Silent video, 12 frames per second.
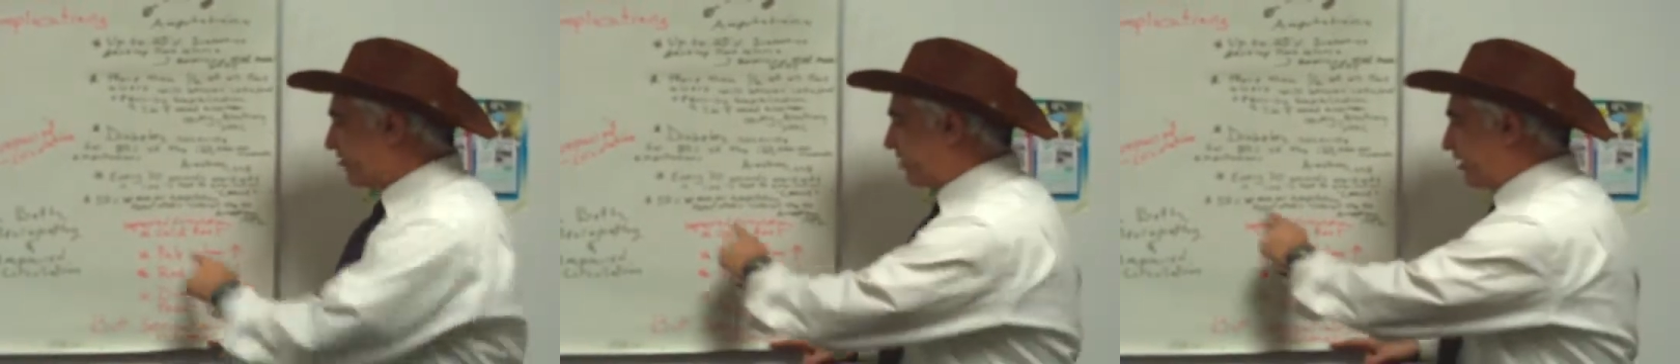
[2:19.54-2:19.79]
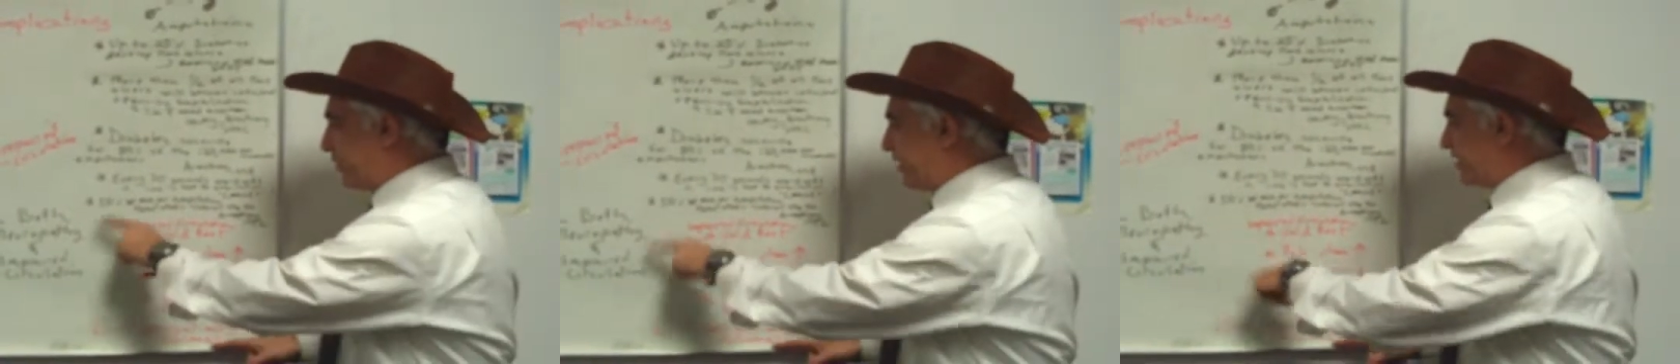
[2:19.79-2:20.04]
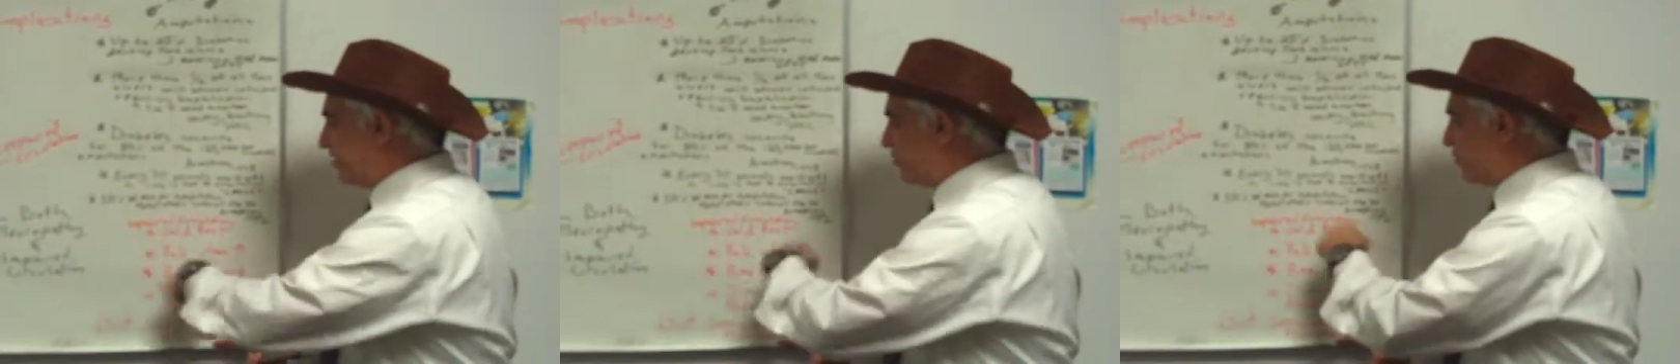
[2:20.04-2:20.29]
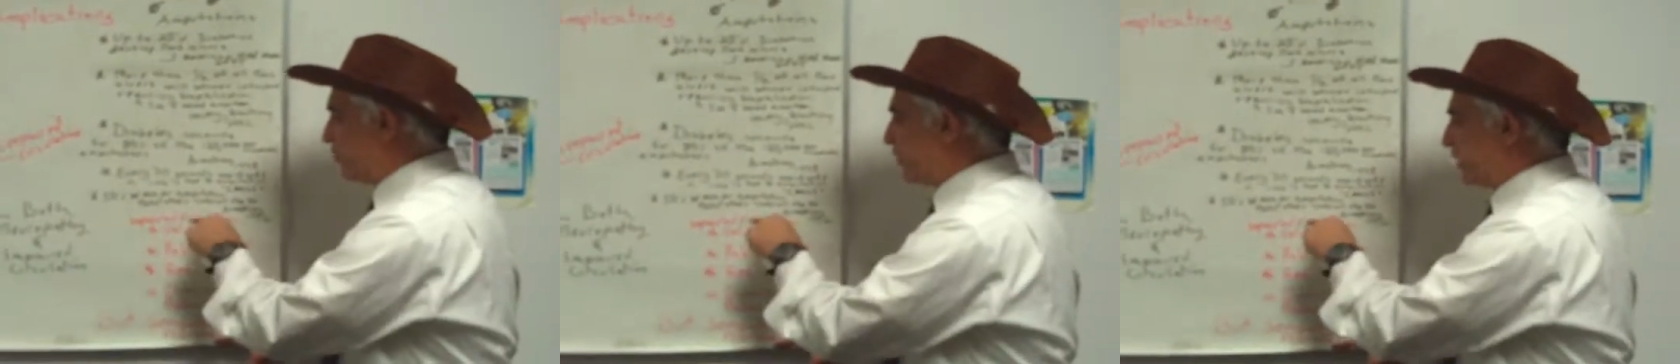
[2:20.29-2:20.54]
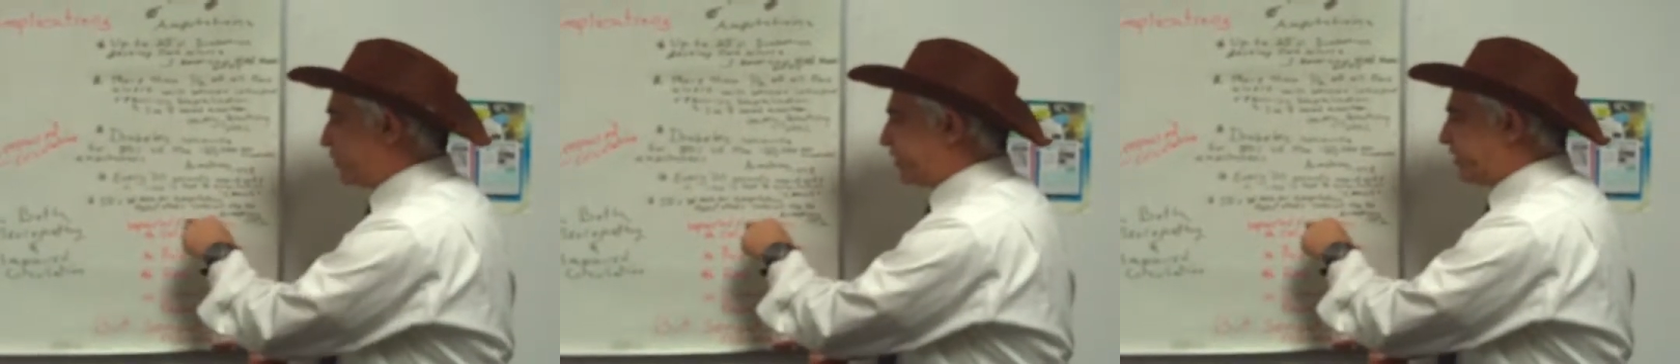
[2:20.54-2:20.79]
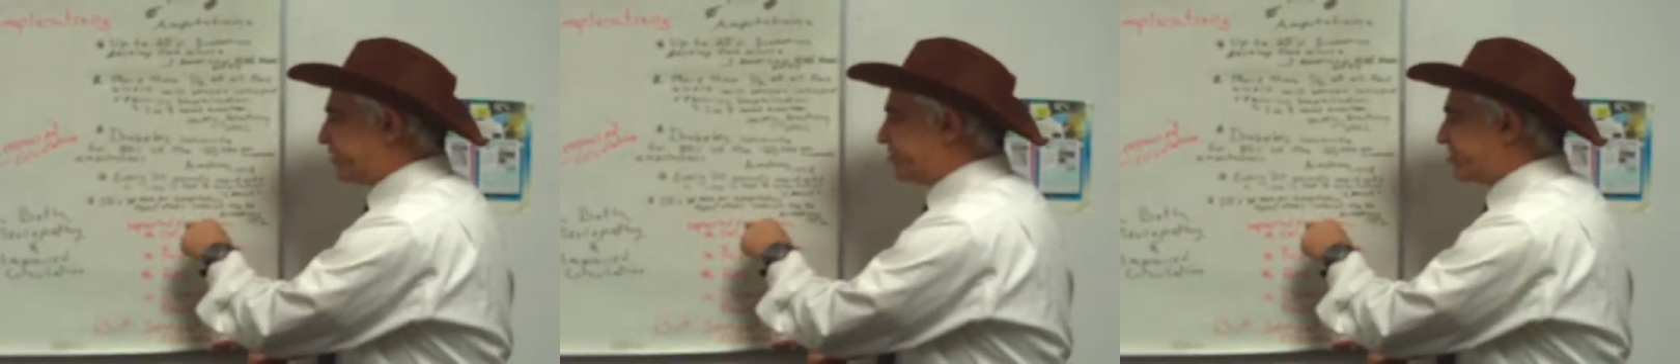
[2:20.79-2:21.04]
it's limited to
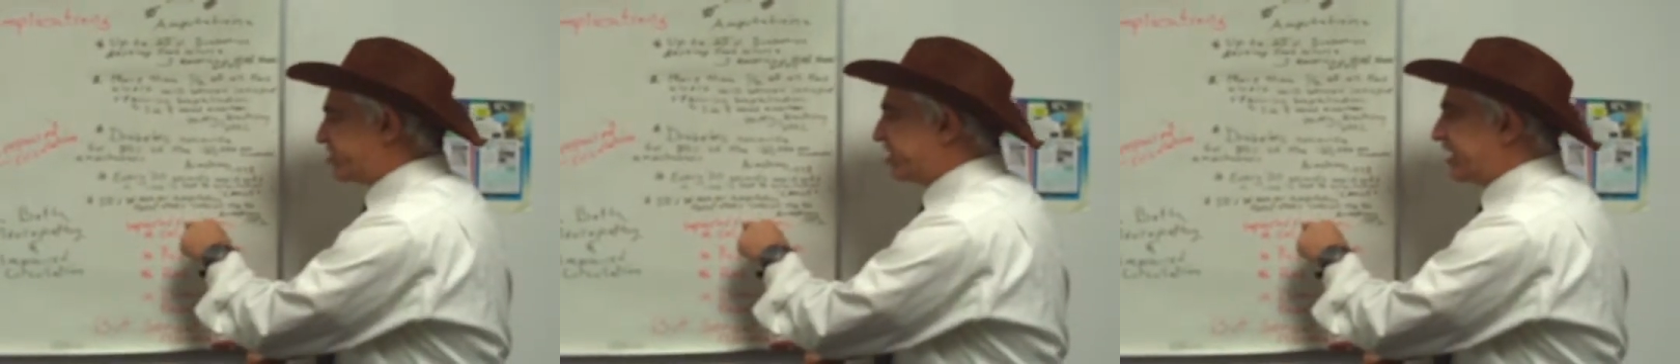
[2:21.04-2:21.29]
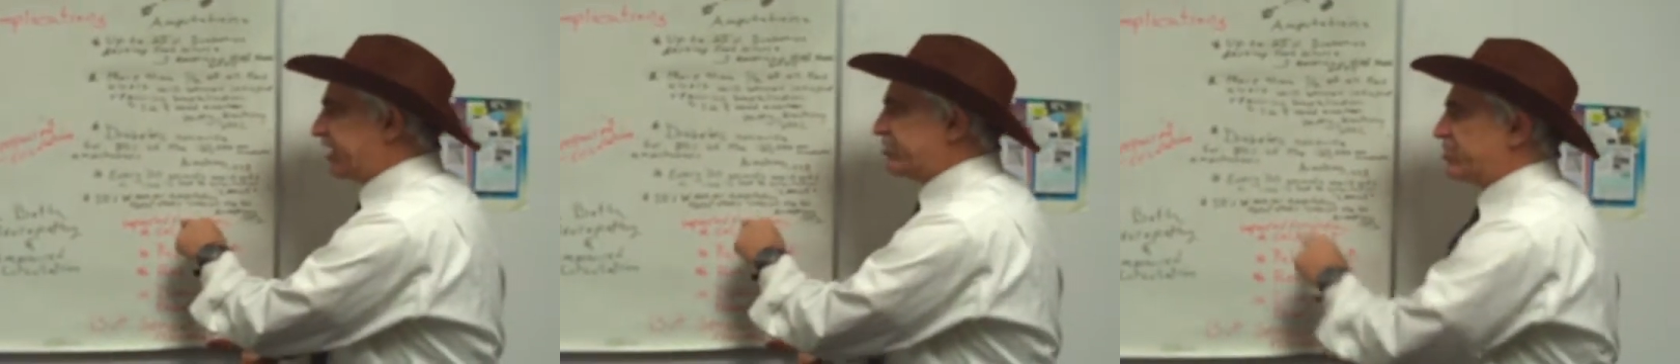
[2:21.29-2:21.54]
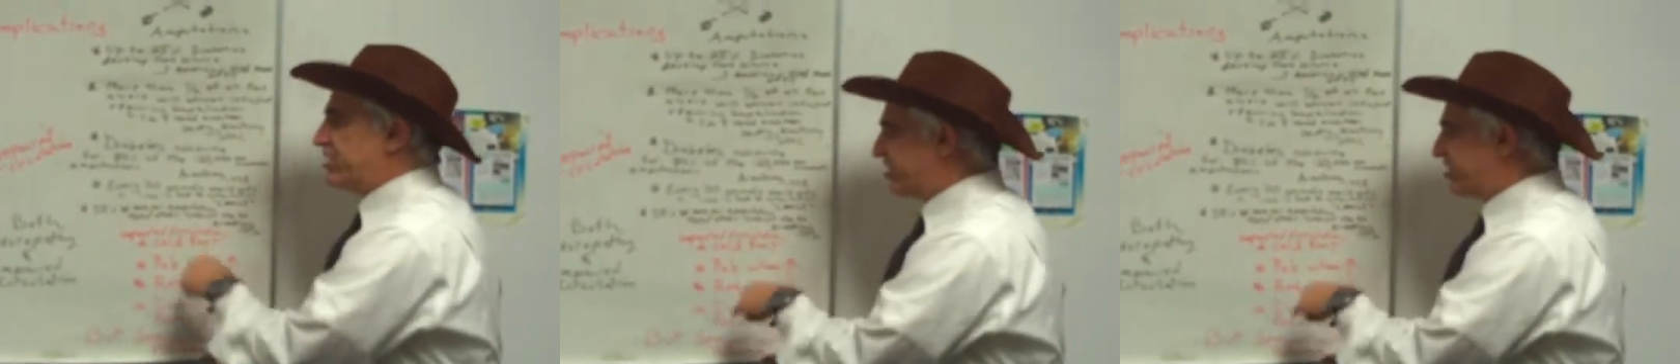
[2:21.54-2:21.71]
impaired circulation.